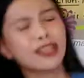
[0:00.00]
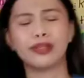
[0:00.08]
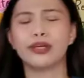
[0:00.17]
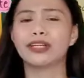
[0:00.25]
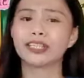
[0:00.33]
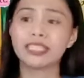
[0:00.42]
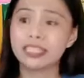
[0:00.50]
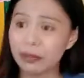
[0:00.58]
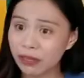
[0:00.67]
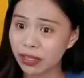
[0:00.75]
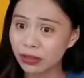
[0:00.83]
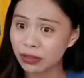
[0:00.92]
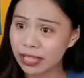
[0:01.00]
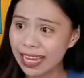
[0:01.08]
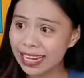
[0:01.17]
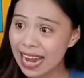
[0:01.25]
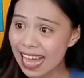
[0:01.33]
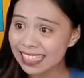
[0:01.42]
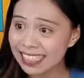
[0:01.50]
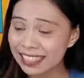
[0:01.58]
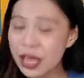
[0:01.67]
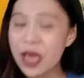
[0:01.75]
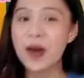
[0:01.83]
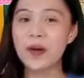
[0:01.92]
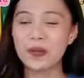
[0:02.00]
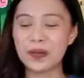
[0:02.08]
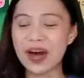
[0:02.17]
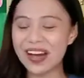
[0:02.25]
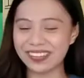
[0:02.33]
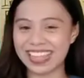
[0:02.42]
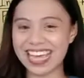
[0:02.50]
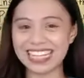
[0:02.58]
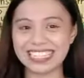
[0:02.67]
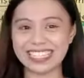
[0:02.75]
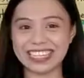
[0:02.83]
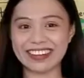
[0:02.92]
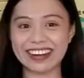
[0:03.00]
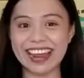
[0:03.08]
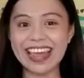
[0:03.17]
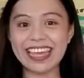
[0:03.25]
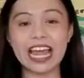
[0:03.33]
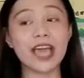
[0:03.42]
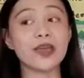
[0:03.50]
Do you learn something today, class? Wow, that's great.